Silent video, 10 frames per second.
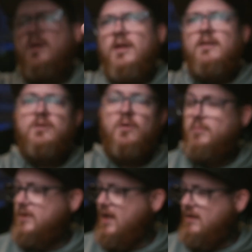So
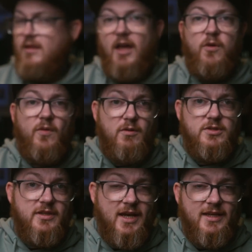yeah, I thought that was
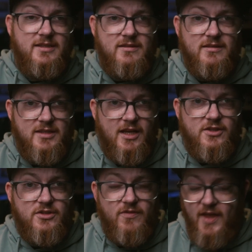a nice
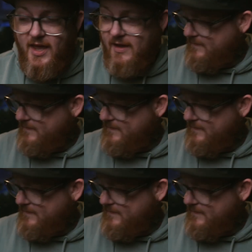touch there.